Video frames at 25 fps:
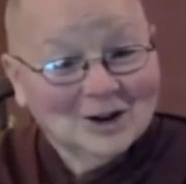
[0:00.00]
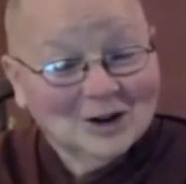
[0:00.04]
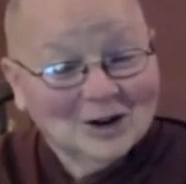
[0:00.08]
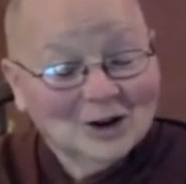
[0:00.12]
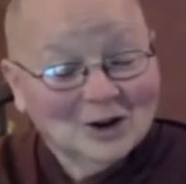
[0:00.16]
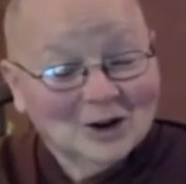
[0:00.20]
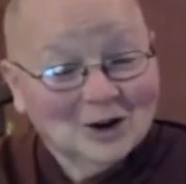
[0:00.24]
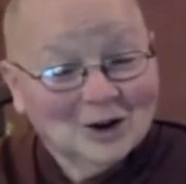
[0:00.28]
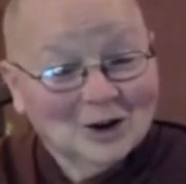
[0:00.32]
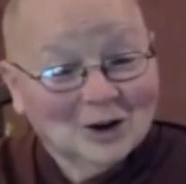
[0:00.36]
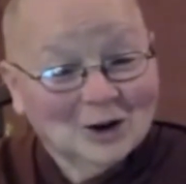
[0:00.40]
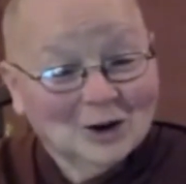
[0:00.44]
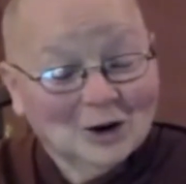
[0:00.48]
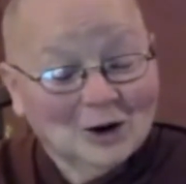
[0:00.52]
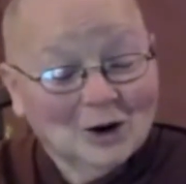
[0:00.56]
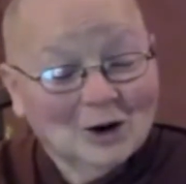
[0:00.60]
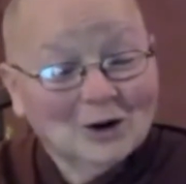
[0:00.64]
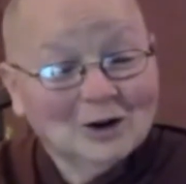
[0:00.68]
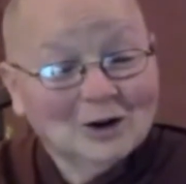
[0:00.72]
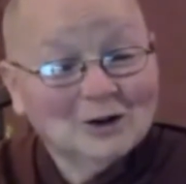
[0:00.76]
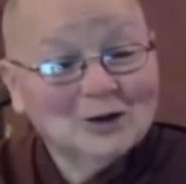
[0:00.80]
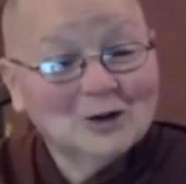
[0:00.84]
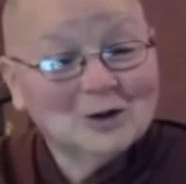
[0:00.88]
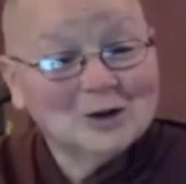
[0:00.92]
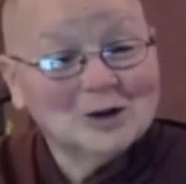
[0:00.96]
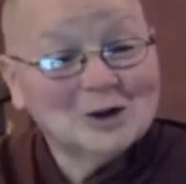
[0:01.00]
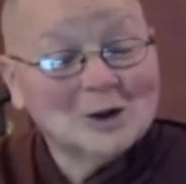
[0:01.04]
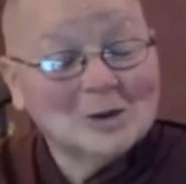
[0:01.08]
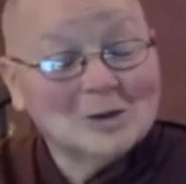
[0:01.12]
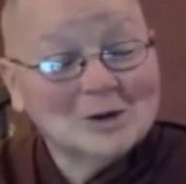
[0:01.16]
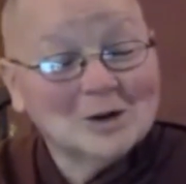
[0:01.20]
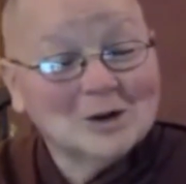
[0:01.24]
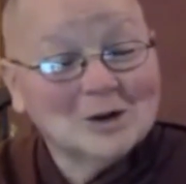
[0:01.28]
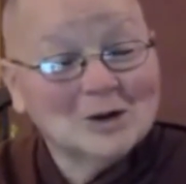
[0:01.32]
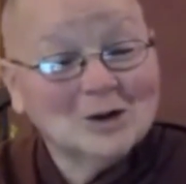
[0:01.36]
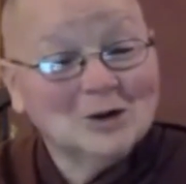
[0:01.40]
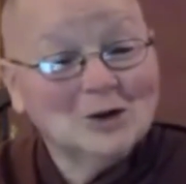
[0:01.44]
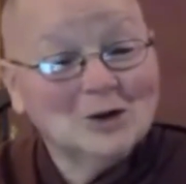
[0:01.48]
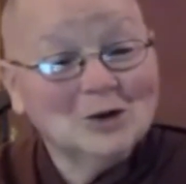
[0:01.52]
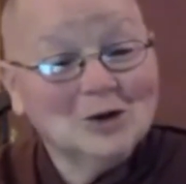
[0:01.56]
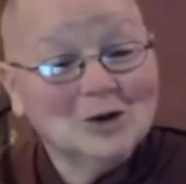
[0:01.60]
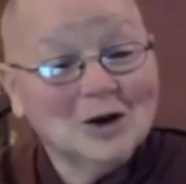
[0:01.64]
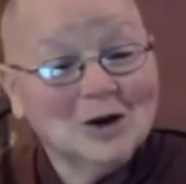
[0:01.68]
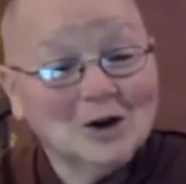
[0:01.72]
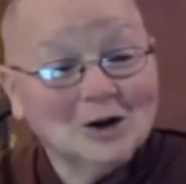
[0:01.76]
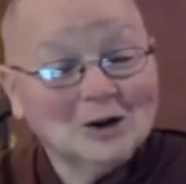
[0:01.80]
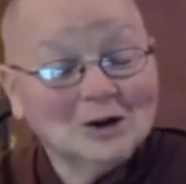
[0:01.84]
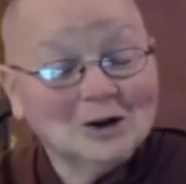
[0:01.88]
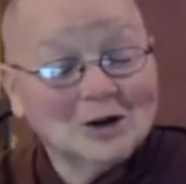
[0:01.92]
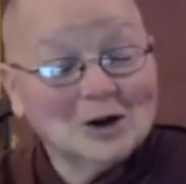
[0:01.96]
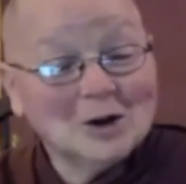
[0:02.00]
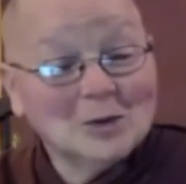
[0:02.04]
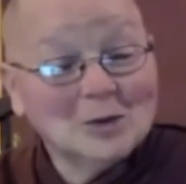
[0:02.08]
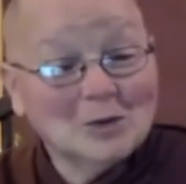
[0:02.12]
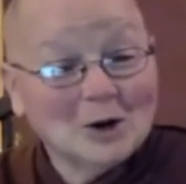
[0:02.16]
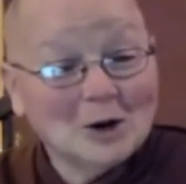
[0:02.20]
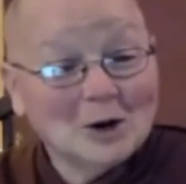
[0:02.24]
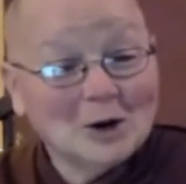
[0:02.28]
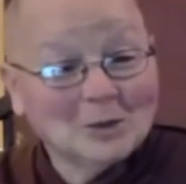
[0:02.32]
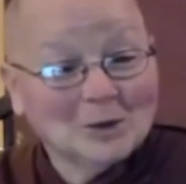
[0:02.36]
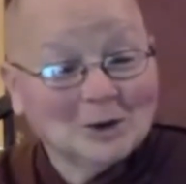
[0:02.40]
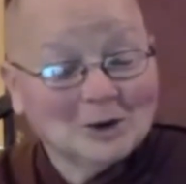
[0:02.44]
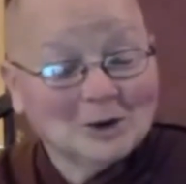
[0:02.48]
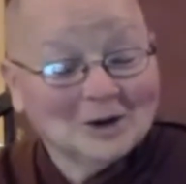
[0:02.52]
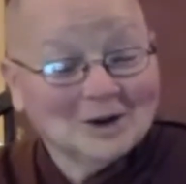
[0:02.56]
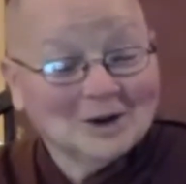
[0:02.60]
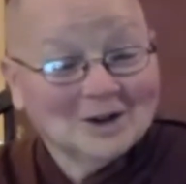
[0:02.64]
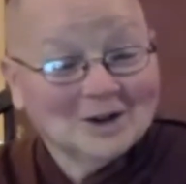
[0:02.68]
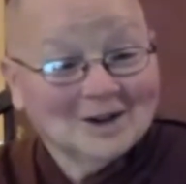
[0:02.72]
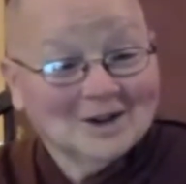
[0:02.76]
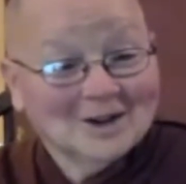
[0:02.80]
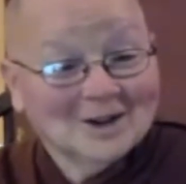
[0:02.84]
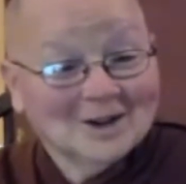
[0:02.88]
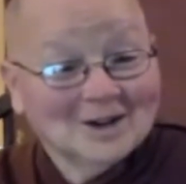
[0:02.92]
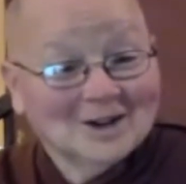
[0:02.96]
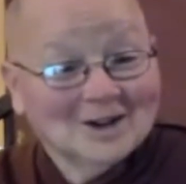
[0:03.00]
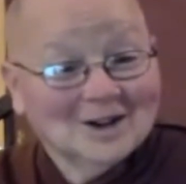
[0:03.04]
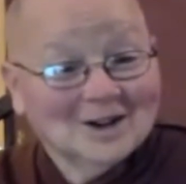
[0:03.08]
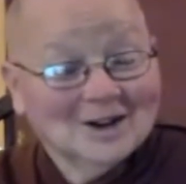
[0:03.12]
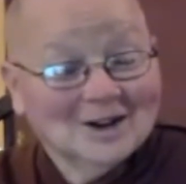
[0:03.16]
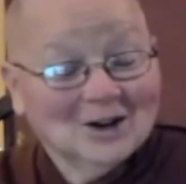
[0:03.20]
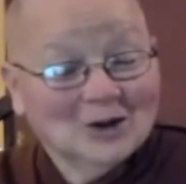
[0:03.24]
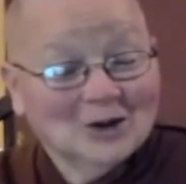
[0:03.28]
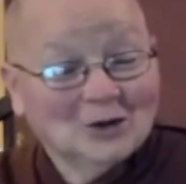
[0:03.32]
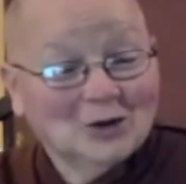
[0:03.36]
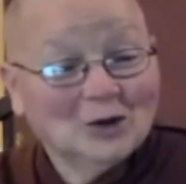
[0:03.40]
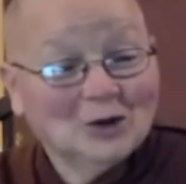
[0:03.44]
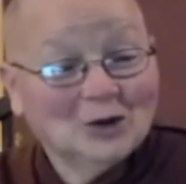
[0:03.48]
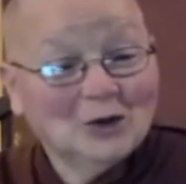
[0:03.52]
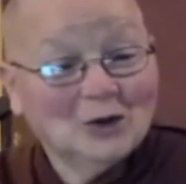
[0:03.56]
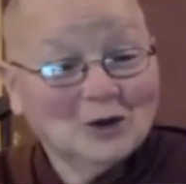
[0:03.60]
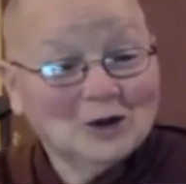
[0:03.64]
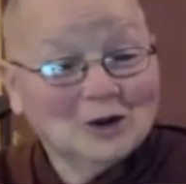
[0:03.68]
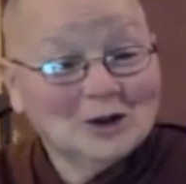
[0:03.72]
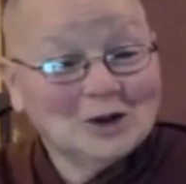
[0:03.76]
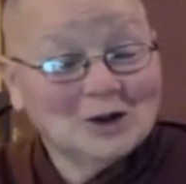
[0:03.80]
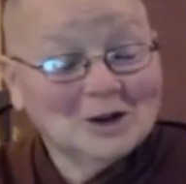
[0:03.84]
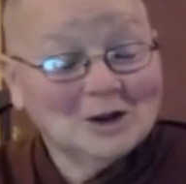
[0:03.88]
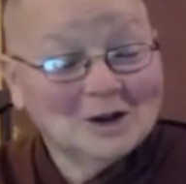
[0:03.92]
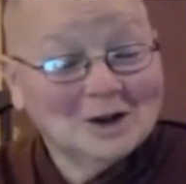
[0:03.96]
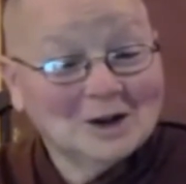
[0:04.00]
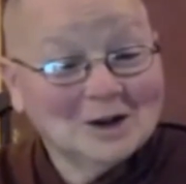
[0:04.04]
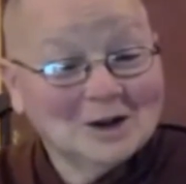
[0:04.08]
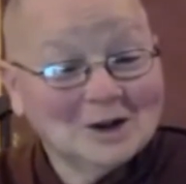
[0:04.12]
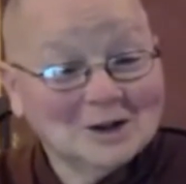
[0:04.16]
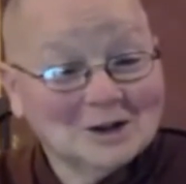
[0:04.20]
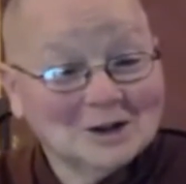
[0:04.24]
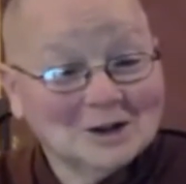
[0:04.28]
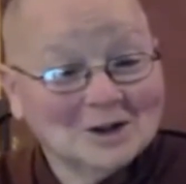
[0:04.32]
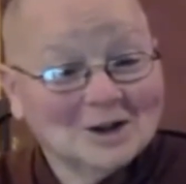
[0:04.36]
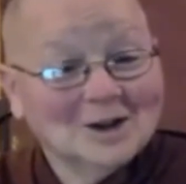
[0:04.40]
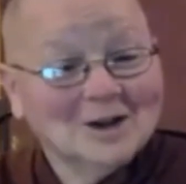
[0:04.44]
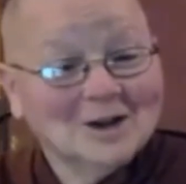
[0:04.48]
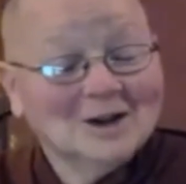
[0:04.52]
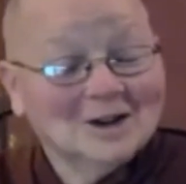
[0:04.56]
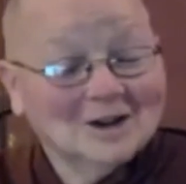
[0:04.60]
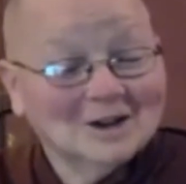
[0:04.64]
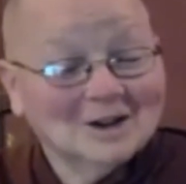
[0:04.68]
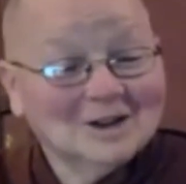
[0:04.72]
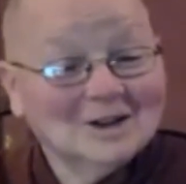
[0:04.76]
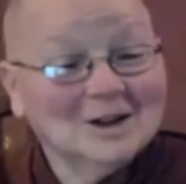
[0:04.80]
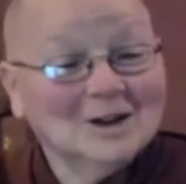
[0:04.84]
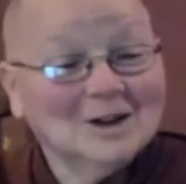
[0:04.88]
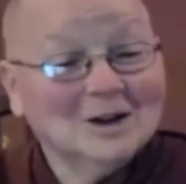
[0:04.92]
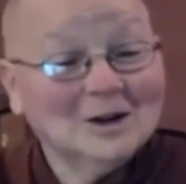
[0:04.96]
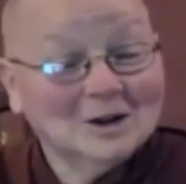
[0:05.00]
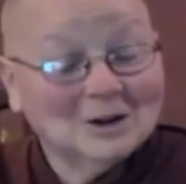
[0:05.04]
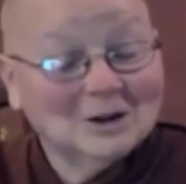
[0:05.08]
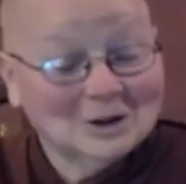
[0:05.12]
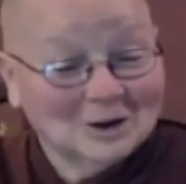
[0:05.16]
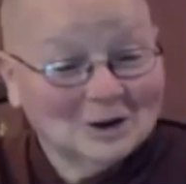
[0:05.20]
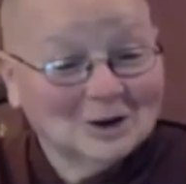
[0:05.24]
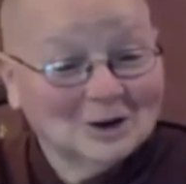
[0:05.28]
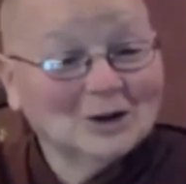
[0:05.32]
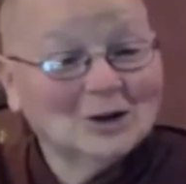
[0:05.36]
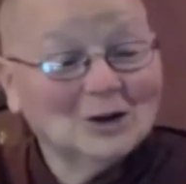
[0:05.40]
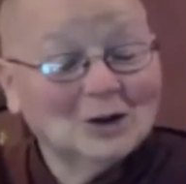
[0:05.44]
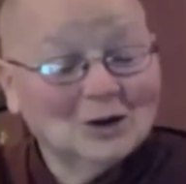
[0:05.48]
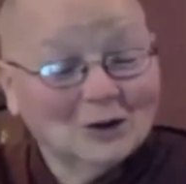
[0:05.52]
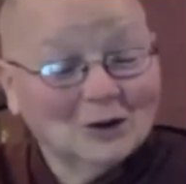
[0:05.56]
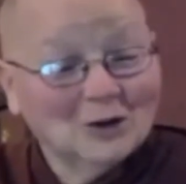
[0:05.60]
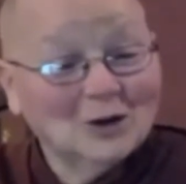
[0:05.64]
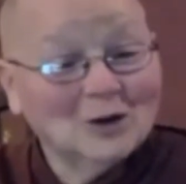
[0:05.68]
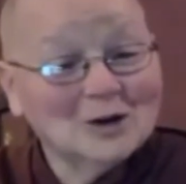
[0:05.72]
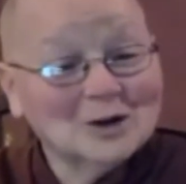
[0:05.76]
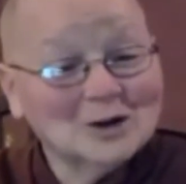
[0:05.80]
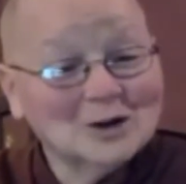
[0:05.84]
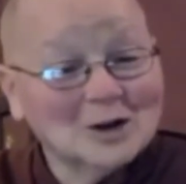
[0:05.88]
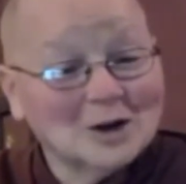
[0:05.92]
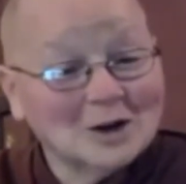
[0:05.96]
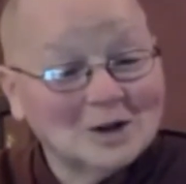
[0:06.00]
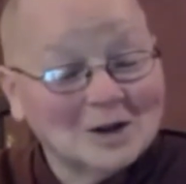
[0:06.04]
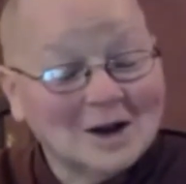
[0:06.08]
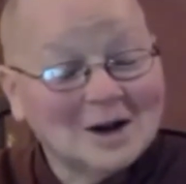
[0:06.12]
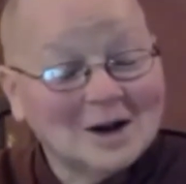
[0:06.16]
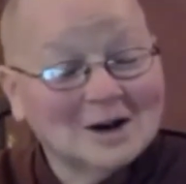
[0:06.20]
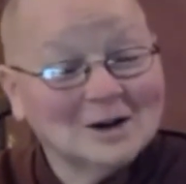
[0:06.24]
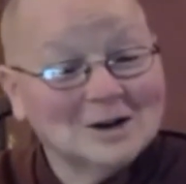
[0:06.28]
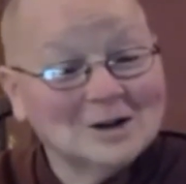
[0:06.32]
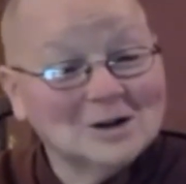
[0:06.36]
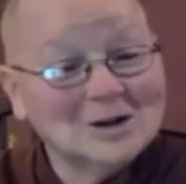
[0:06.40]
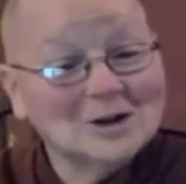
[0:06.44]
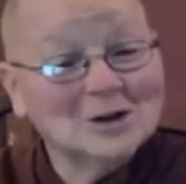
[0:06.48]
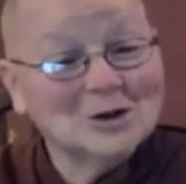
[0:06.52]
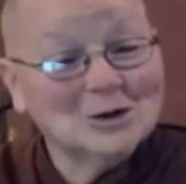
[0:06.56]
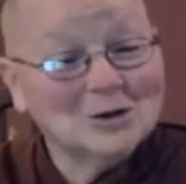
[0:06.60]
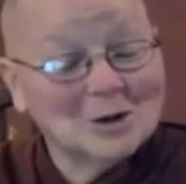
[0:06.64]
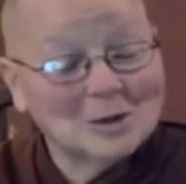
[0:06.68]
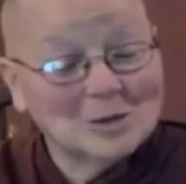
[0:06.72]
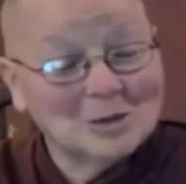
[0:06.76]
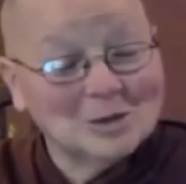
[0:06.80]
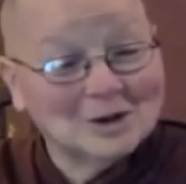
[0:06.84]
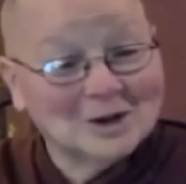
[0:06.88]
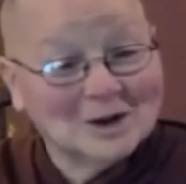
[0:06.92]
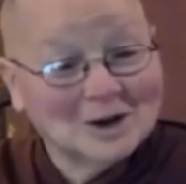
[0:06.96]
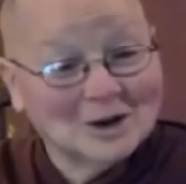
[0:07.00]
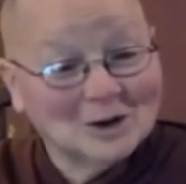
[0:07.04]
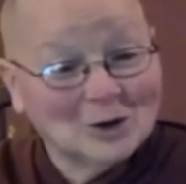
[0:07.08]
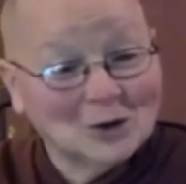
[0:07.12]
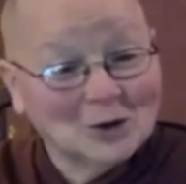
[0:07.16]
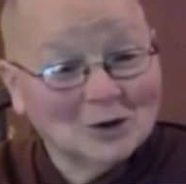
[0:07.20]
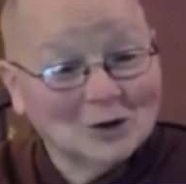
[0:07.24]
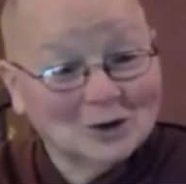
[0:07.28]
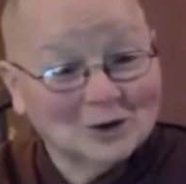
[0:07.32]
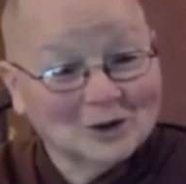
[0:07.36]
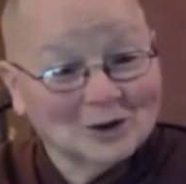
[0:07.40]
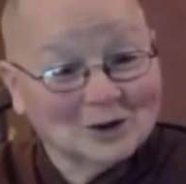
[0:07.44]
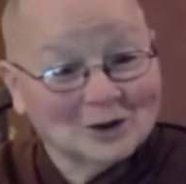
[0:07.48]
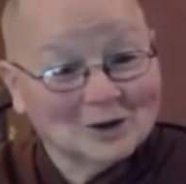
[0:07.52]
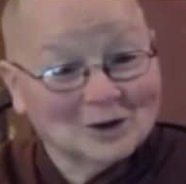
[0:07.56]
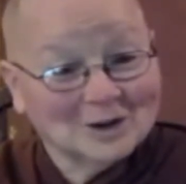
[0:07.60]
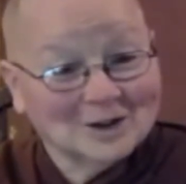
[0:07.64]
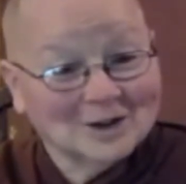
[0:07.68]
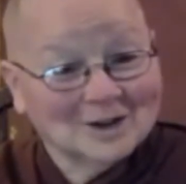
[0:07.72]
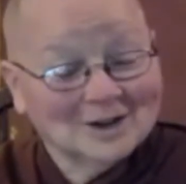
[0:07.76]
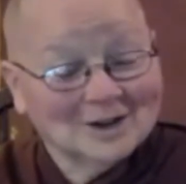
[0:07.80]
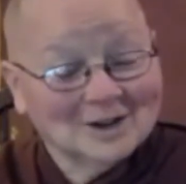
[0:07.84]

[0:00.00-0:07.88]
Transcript: or if there's something that you can't keep up for 14 days, then focus on that until you're able to get a hold of it.